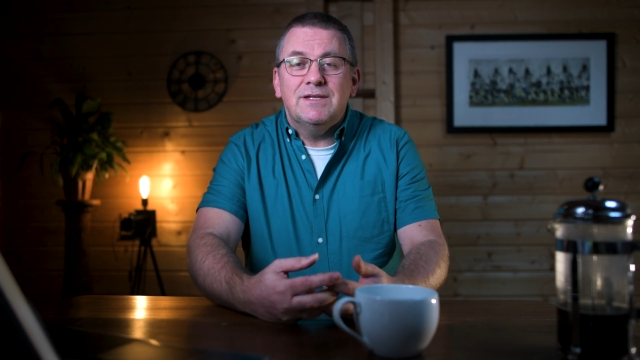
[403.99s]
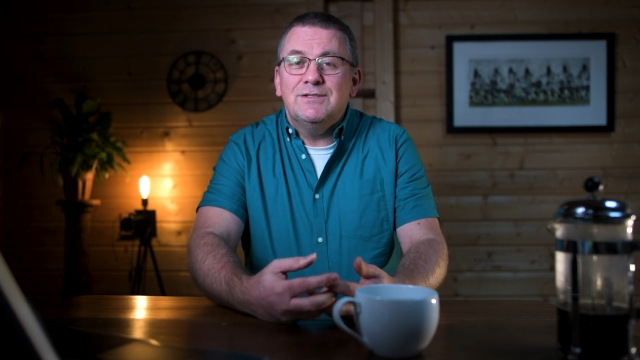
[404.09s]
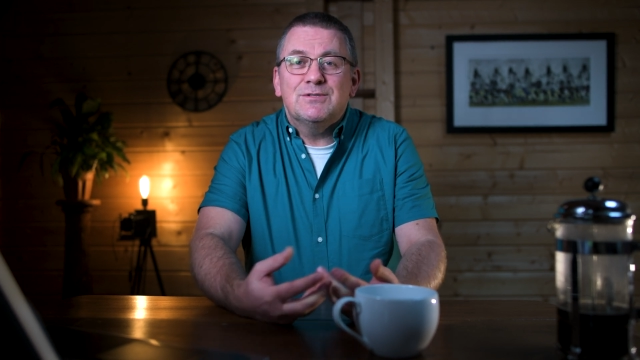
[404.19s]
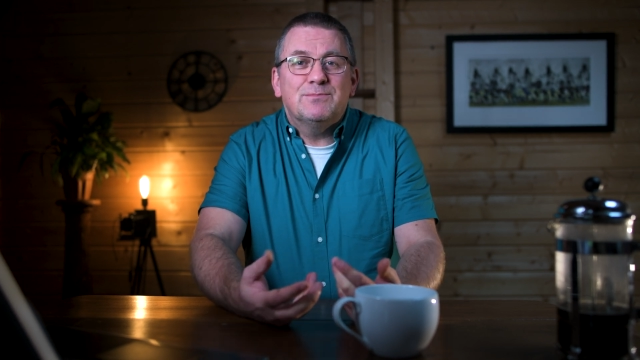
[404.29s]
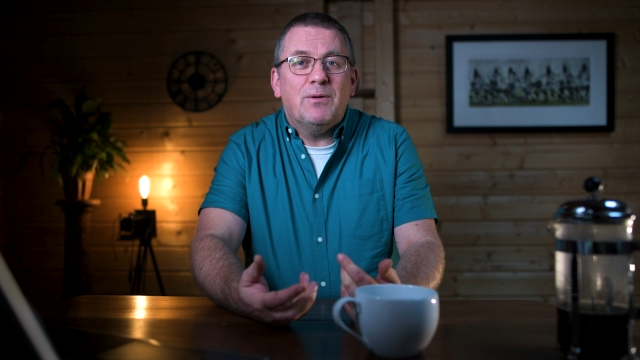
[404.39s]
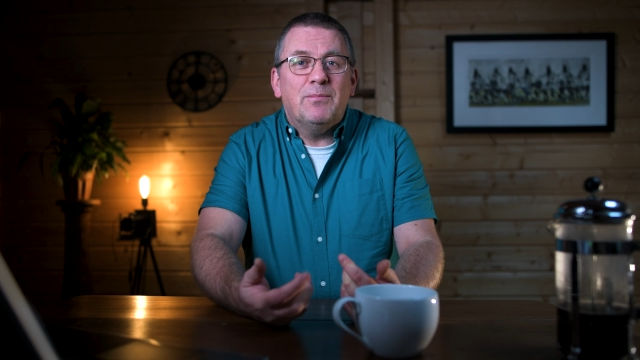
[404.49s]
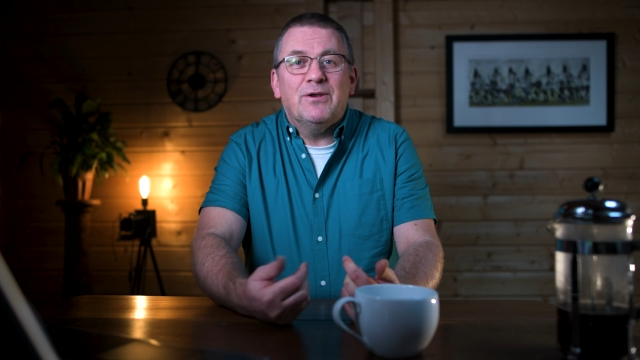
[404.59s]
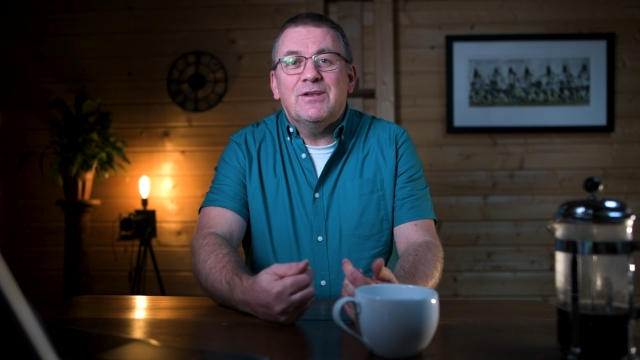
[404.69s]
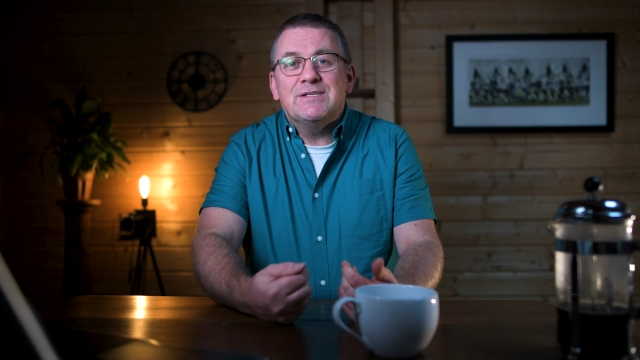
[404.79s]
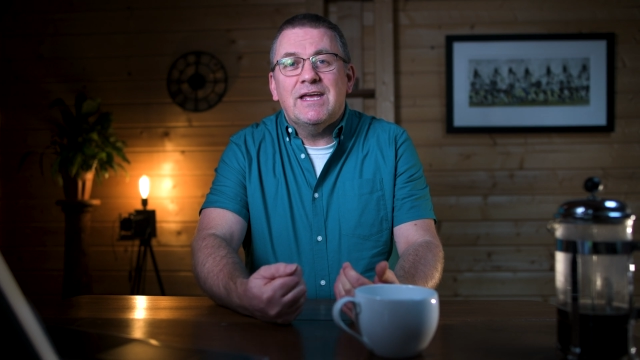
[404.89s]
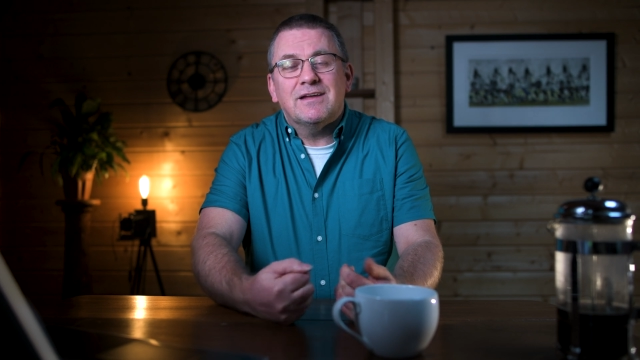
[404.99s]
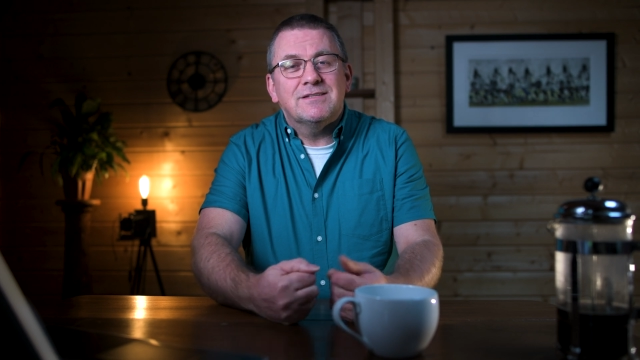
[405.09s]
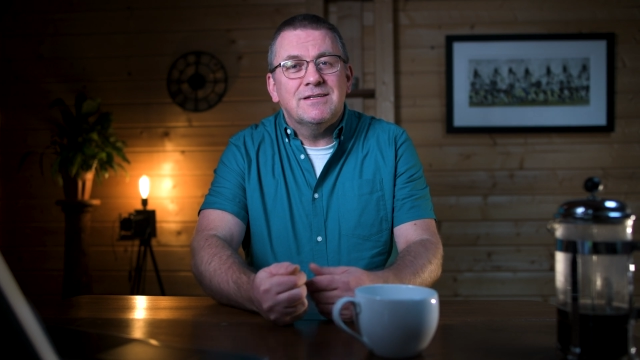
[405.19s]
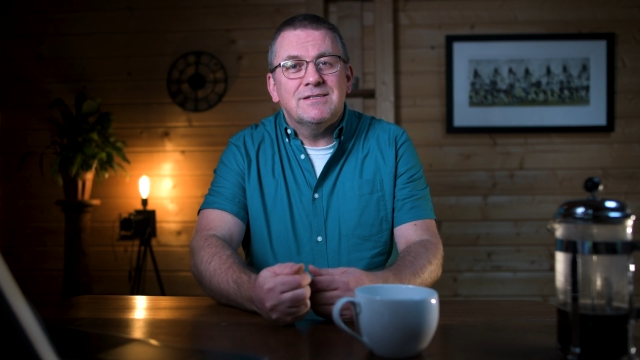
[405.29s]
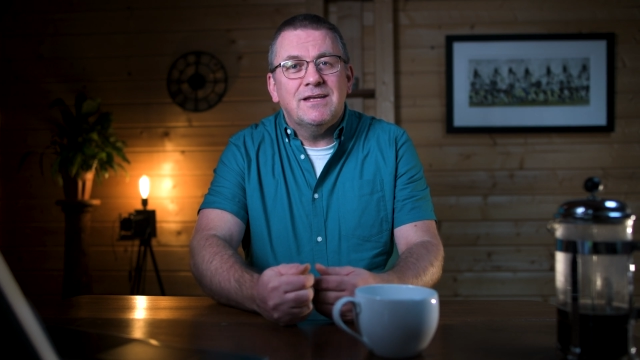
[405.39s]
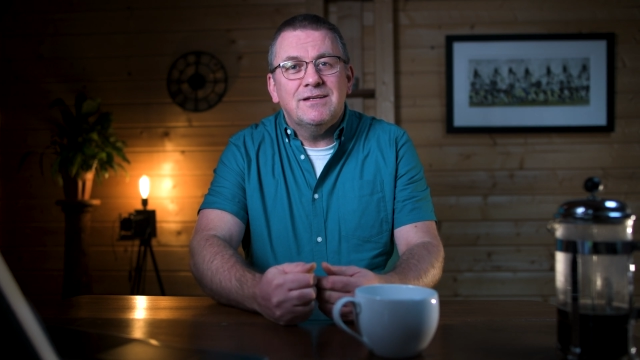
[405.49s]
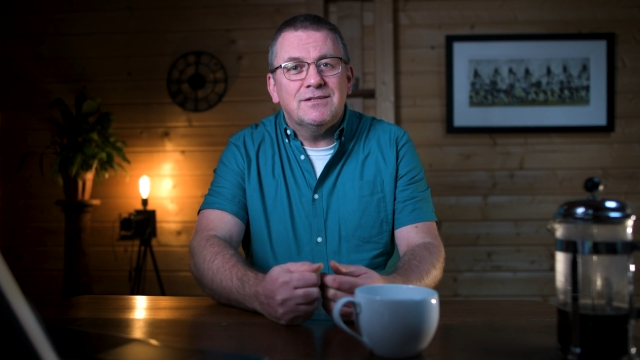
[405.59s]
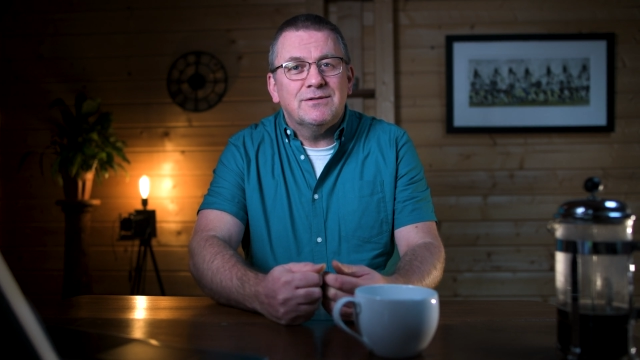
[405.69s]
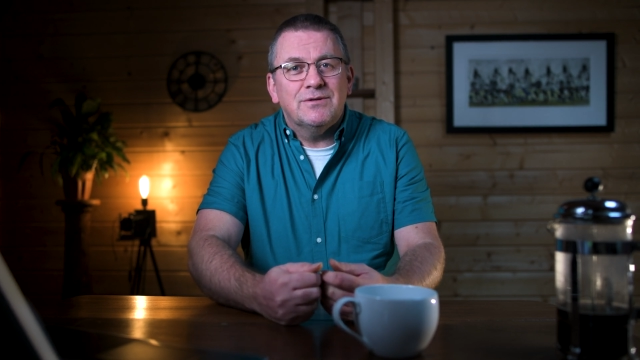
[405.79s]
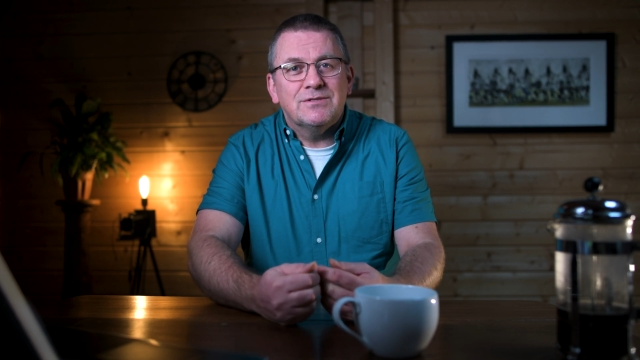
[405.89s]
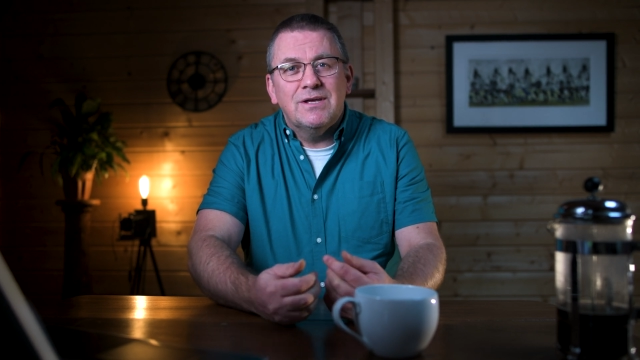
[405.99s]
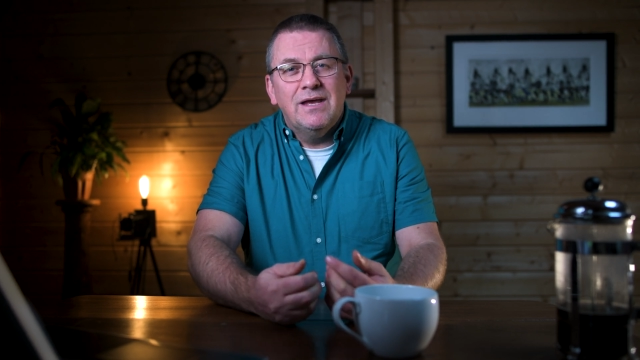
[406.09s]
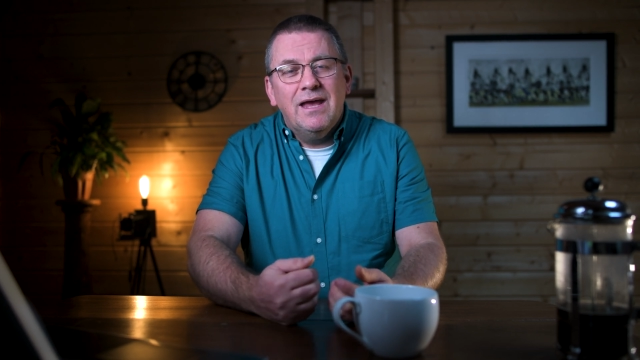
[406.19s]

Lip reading: then just pop it on a text and send it to us.